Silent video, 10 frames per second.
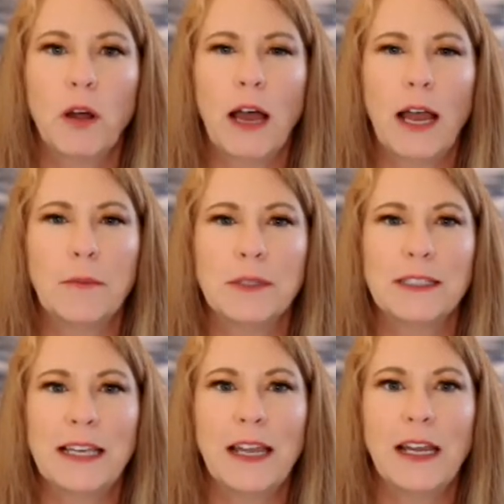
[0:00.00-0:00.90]
I'm
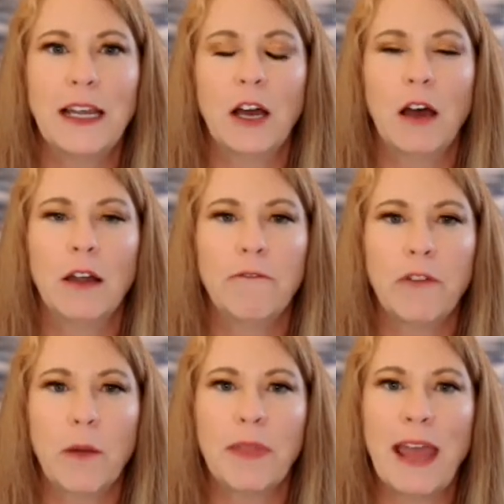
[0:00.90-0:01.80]
seeing on
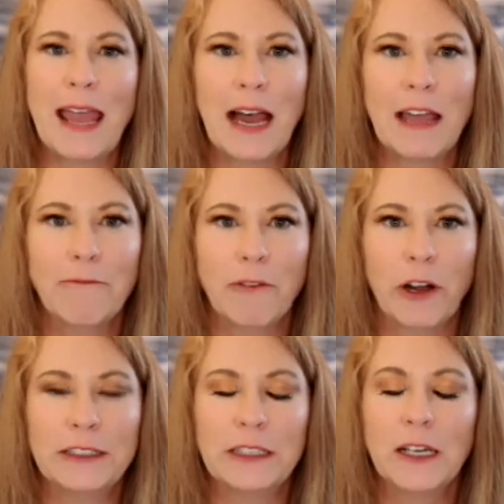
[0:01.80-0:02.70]
from the AI
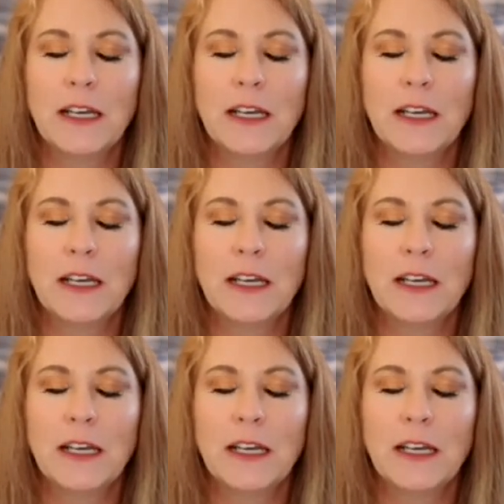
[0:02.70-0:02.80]
front.